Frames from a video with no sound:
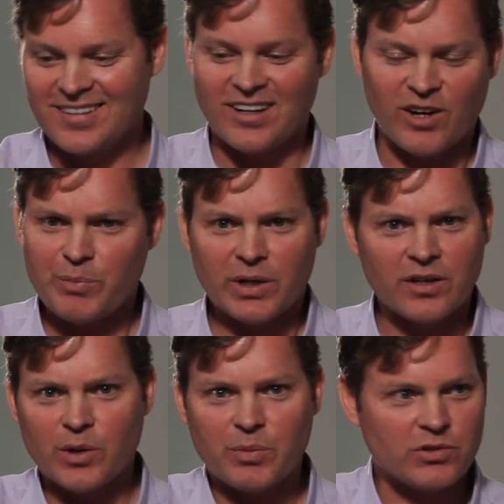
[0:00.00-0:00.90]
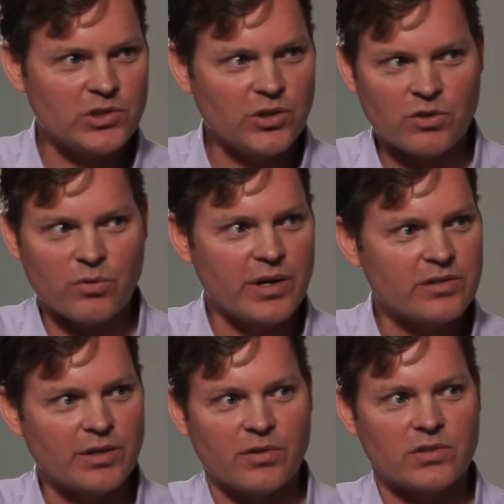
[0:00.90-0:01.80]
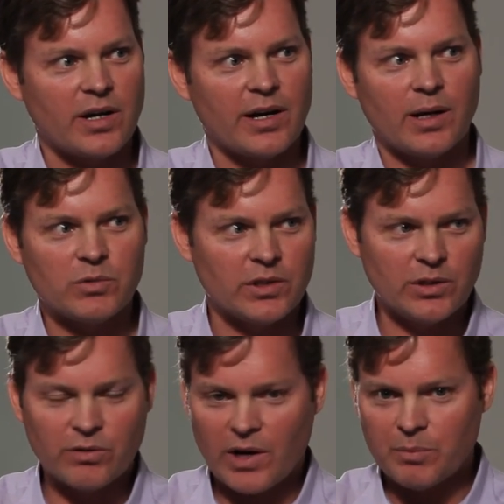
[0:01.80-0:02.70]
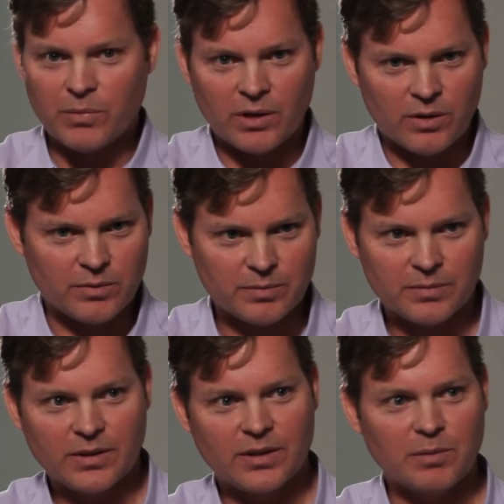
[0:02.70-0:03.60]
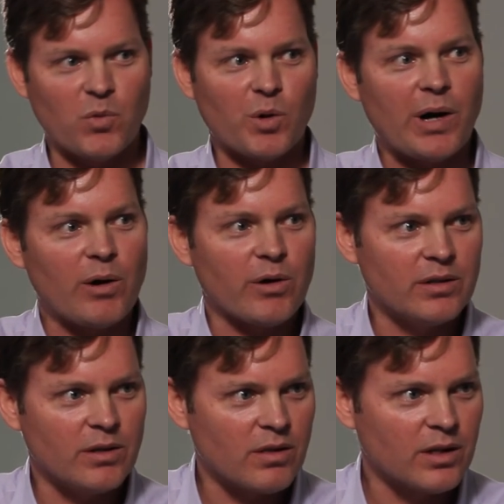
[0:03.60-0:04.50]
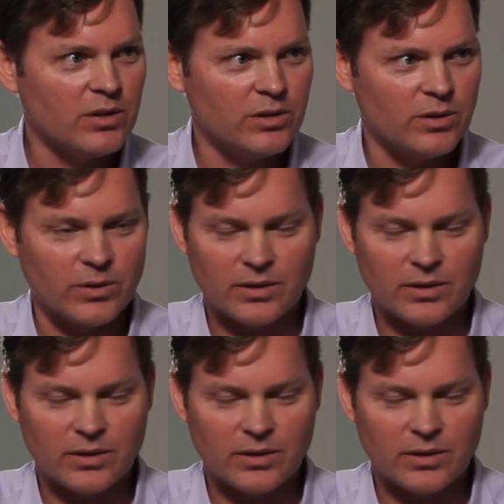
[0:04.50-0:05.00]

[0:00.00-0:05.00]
you know, I've been in your shoes three different times, and you have got you know more power than you think you do.